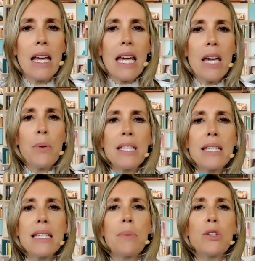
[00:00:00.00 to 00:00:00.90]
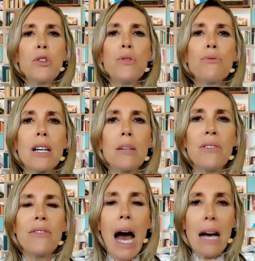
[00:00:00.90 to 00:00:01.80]
Here we step into the realm
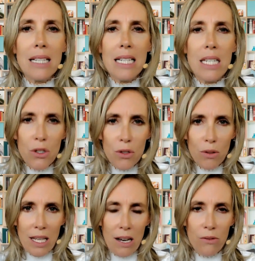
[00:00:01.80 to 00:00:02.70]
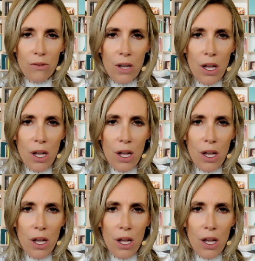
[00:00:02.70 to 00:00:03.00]
of unconditional love,